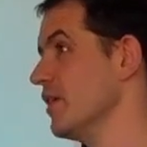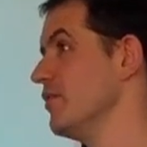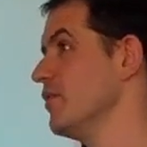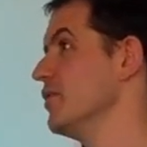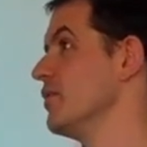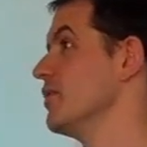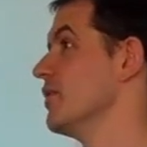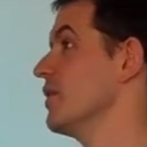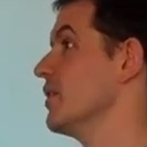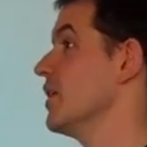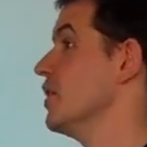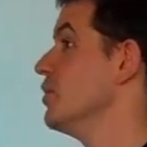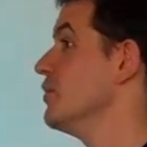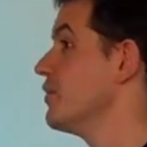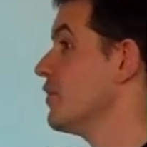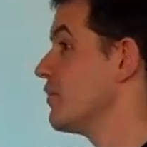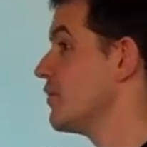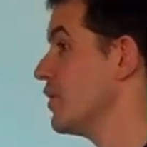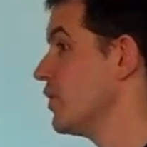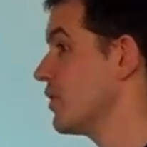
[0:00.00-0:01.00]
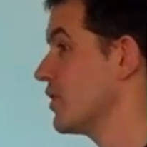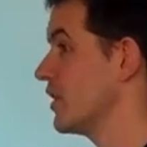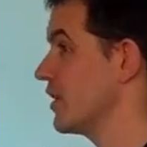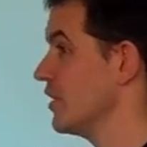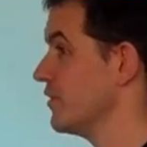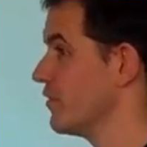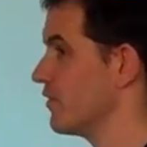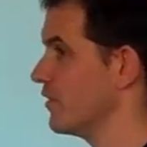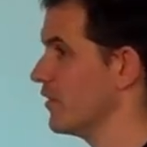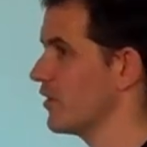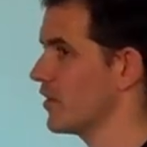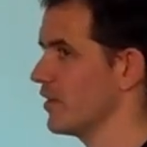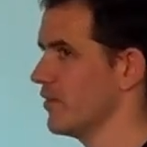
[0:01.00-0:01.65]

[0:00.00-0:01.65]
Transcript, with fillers: If you can go for Rioja, go for Rioja.